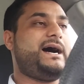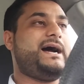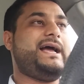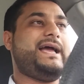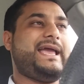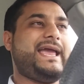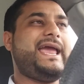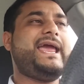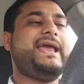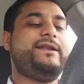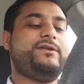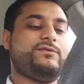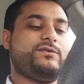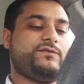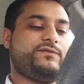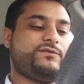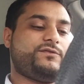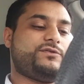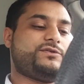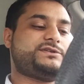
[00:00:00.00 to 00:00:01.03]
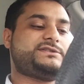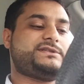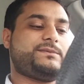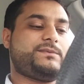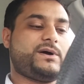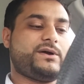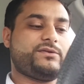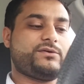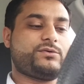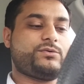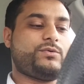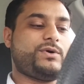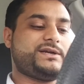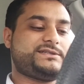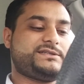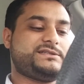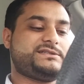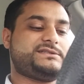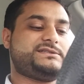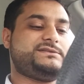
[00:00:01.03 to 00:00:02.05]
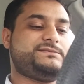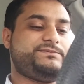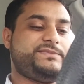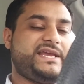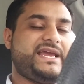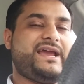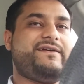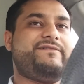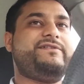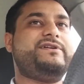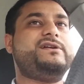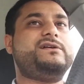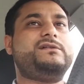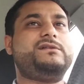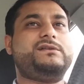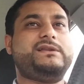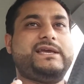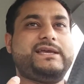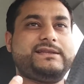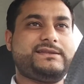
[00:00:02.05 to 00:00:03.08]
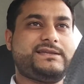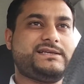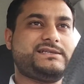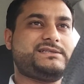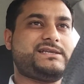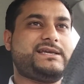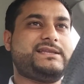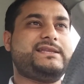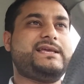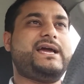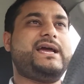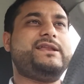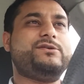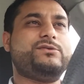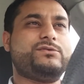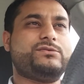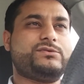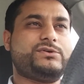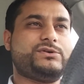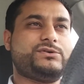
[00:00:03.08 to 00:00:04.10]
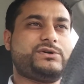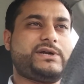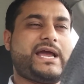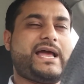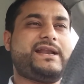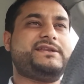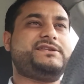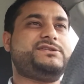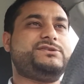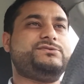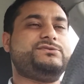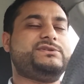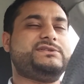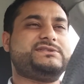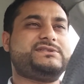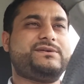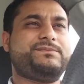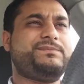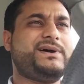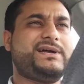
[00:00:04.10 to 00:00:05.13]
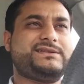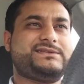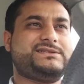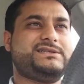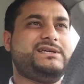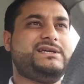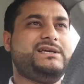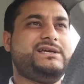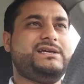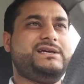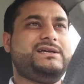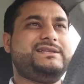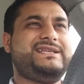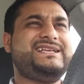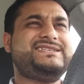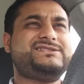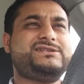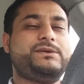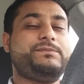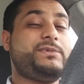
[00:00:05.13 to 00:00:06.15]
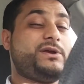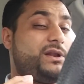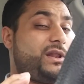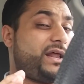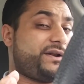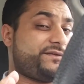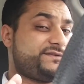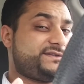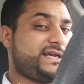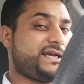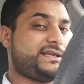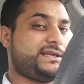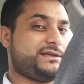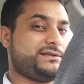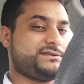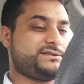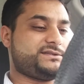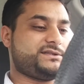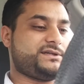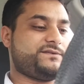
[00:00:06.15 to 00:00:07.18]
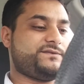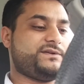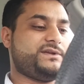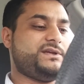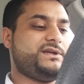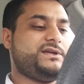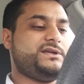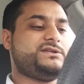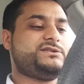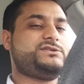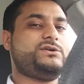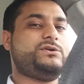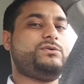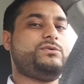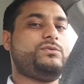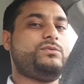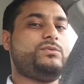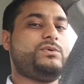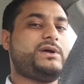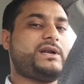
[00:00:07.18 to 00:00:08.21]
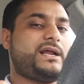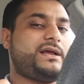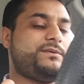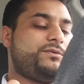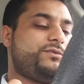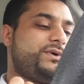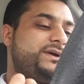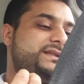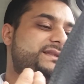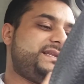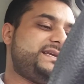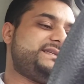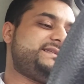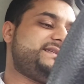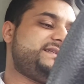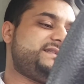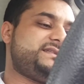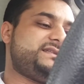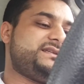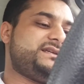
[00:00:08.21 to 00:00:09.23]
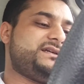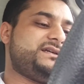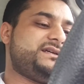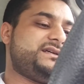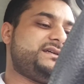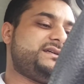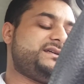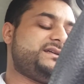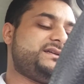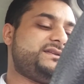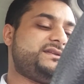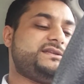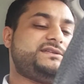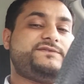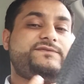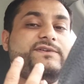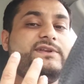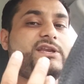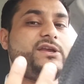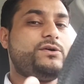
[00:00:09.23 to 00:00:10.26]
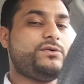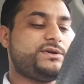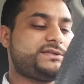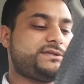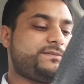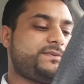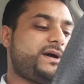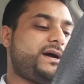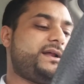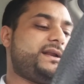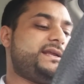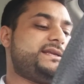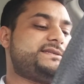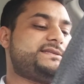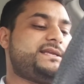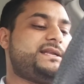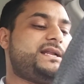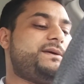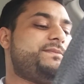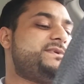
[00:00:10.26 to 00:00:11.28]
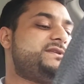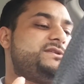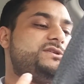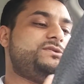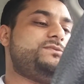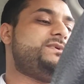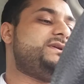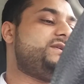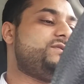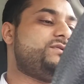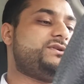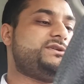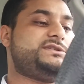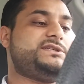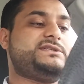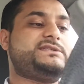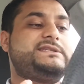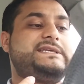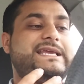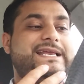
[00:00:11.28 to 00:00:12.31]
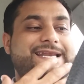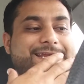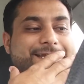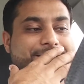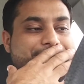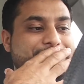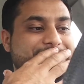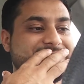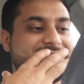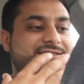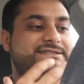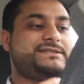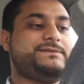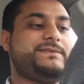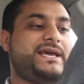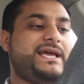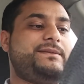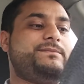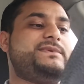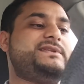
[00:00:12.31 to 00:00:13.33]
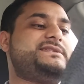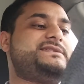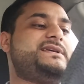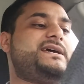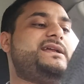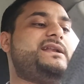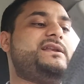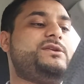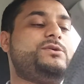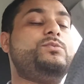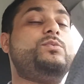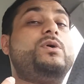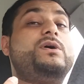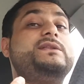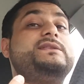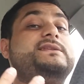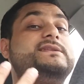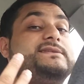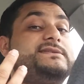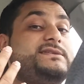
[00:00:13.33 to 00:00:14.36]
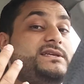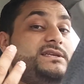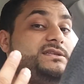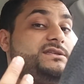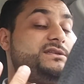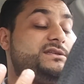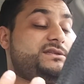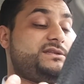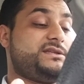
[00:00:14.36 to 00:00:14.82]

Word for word: uh, and of course some other questions behavioral and things like that your your attitude and stuff but that's going to be a lot of technical stuff so what I, what this in, uh, this video is about is that I'm assuming you're just getting into system admin side and you want this in